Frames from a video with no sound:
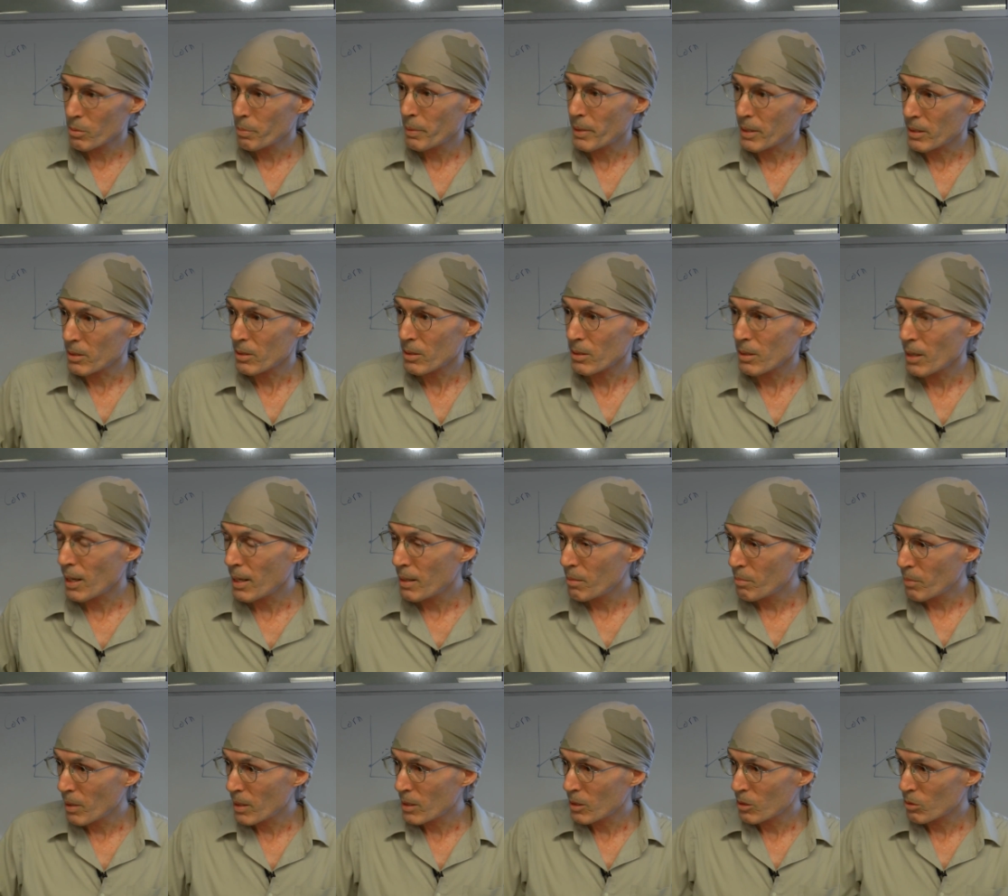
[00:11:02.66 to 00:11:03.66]
space,
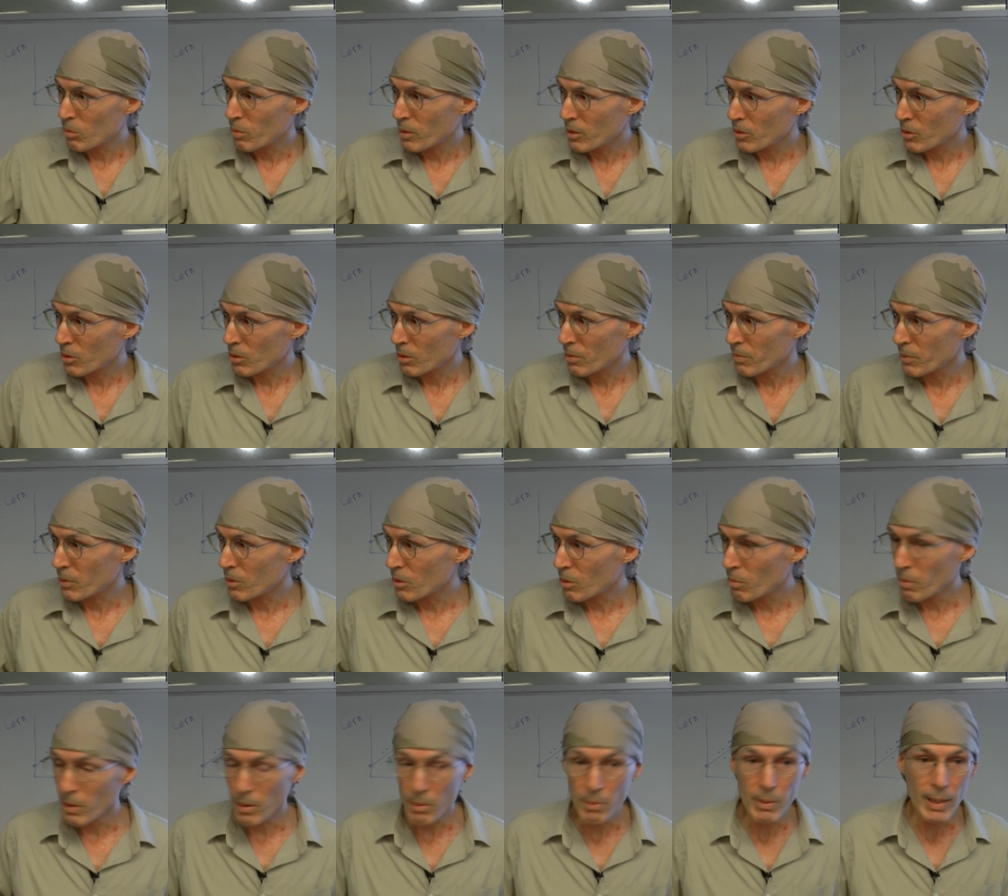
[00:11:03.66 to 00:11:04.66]
n-1 surface.
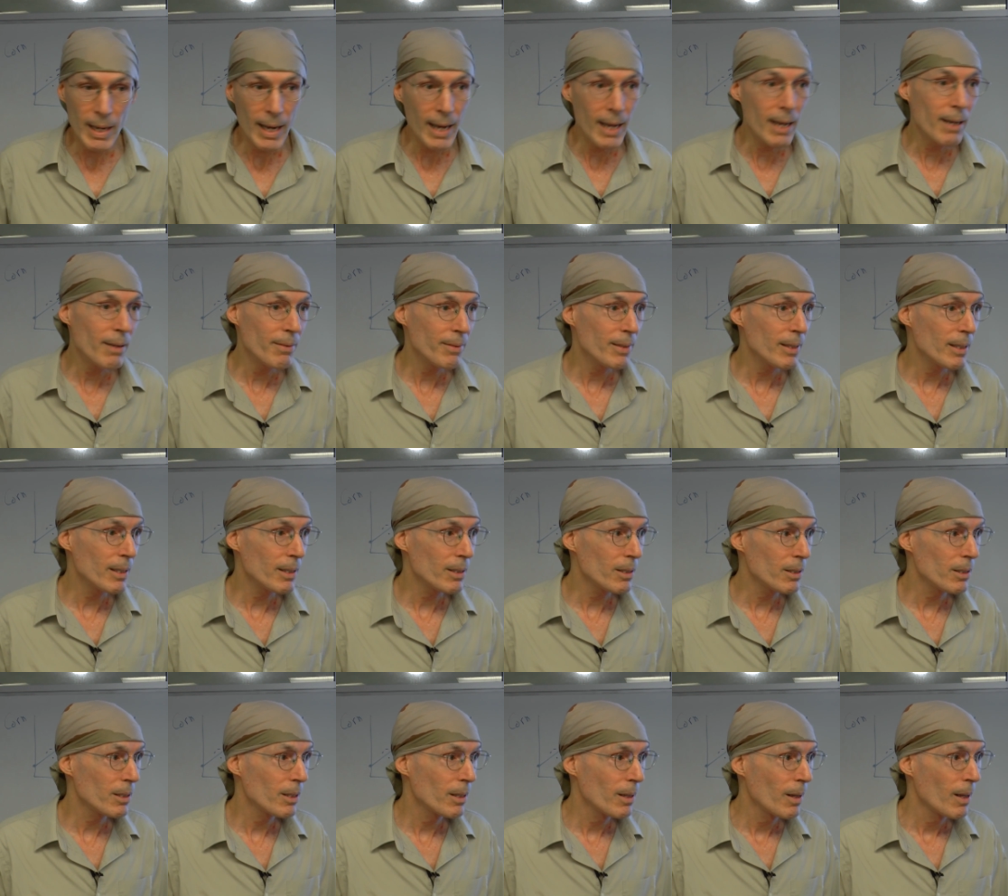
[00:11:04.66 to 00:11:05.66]
So what we have
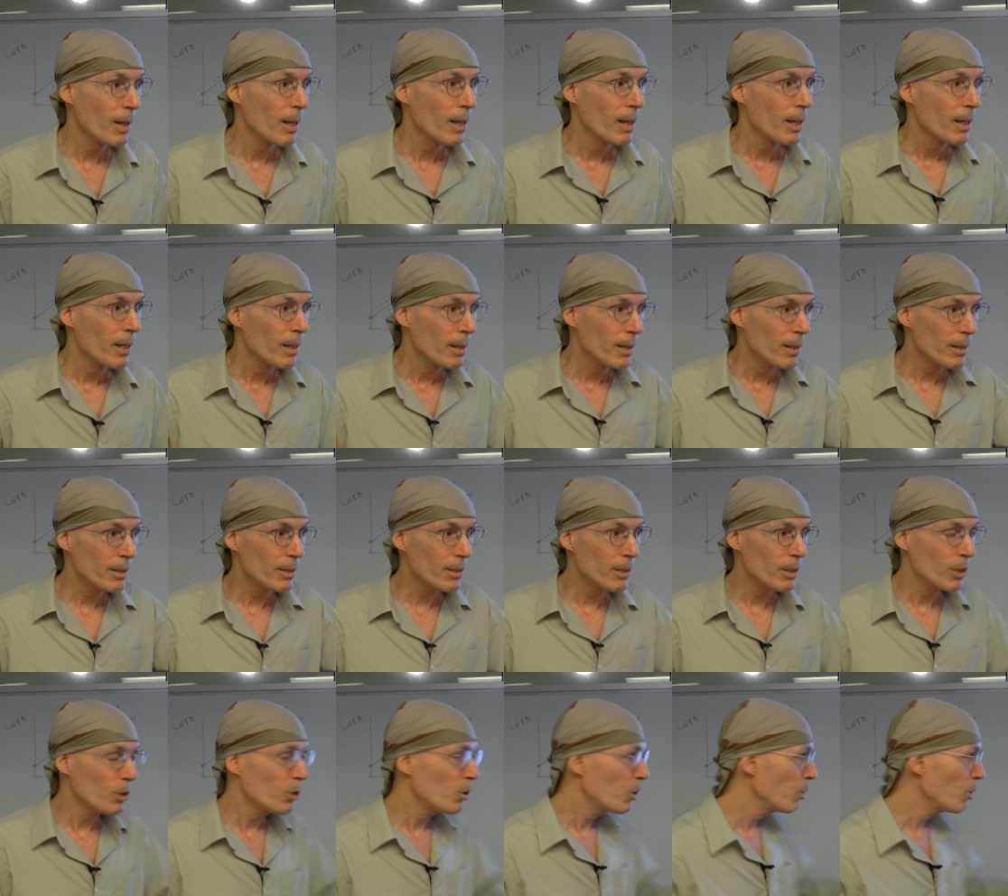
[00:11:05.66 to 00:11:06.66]
is, this is in